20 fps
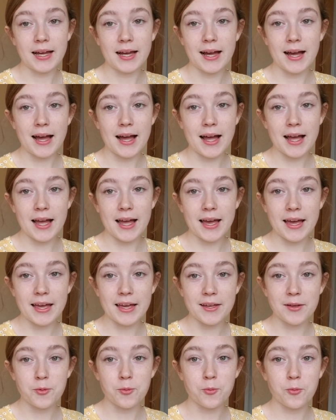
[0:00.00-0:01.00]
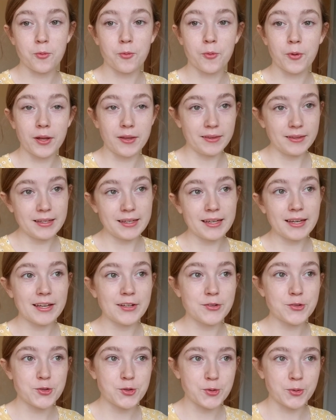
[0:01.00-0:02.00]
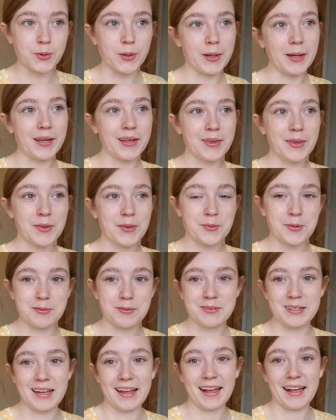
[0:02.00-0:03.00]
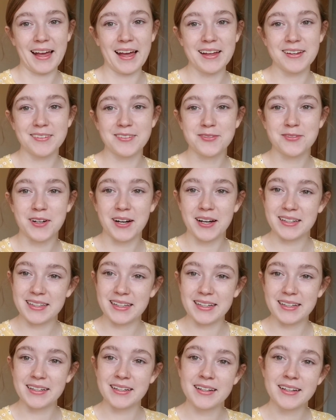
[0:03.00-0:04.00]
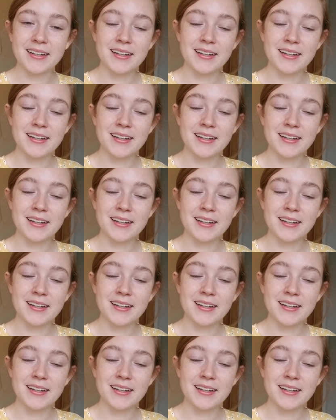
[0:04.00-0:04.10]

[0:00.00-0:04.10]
I really enjoy thrifting and finding